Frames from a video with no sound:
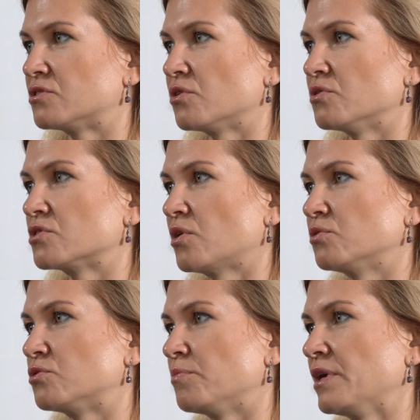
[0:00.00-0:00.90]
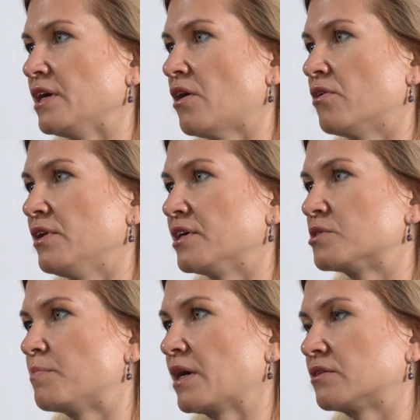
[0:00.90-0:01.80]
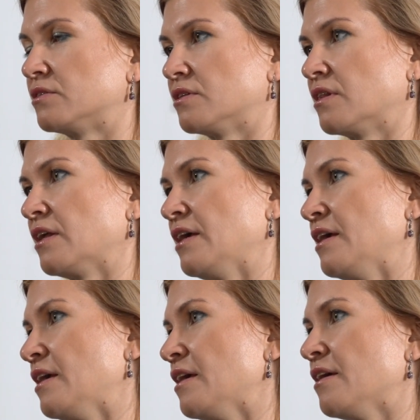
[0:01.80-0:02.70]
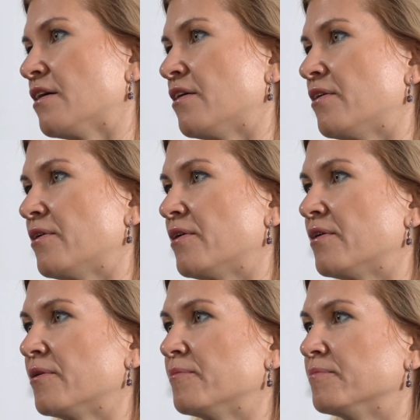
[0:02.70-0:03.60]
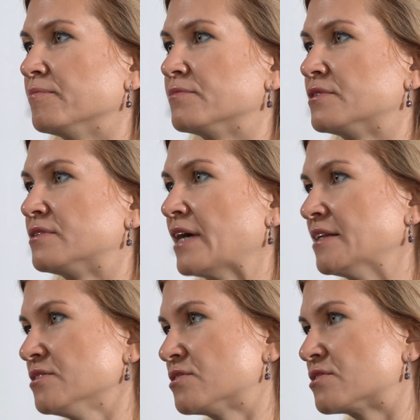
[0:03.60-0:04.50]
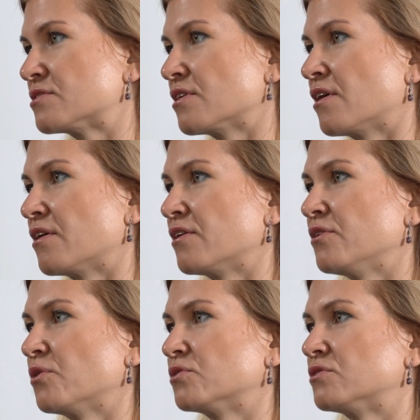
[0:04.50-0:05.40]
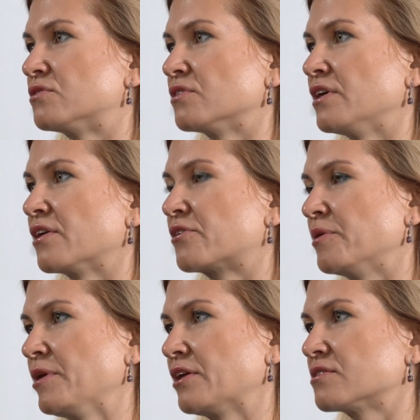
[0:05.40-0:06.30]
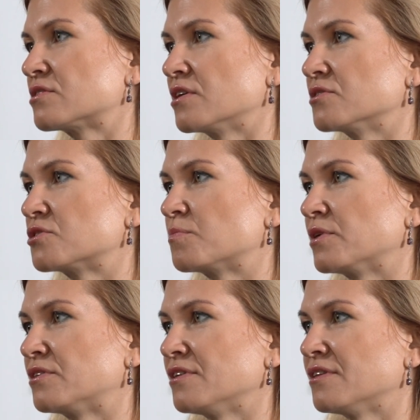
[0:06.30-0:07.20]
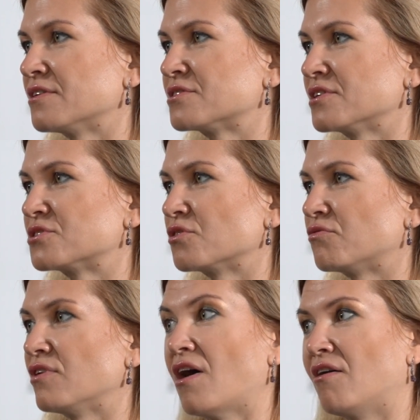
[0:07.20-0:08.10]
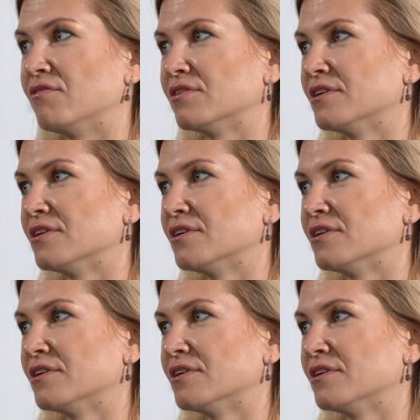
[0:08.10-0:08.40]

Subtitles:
turns out to be unexpectedly tense, not in a criminal sense, but in the sense of love,